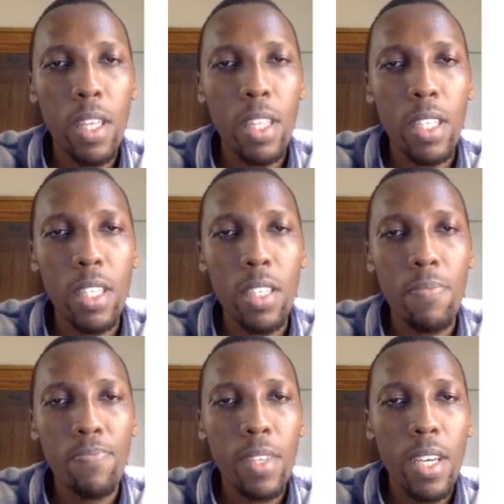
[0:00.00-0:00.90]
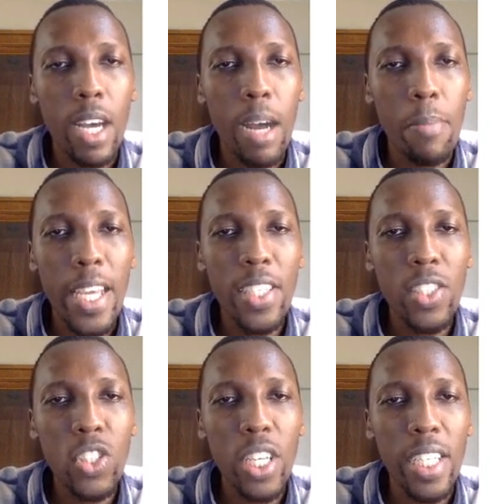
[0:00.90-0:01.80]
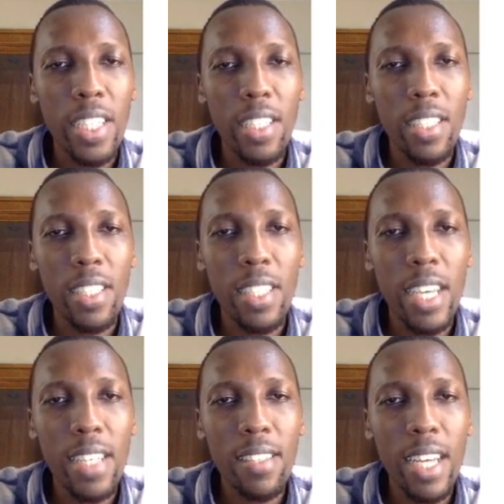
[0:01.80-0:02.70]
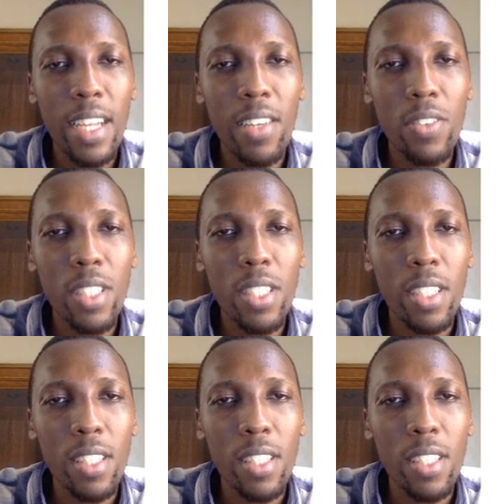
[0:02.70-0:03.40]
the age and DS salary,